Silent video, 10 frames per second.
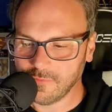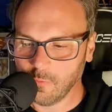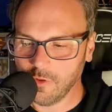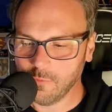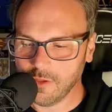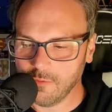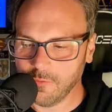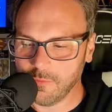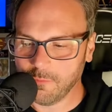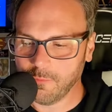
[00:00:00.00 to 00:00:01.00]
when we,
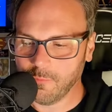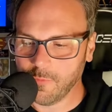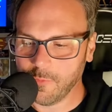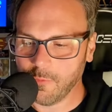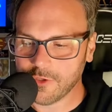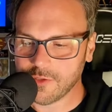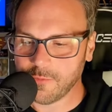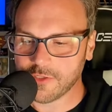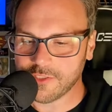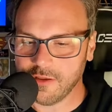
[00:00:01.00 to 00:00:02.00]
when we, when we worship
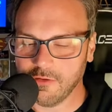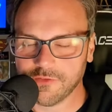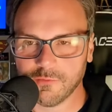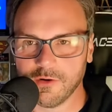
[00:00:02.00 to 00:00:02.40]
ourselves,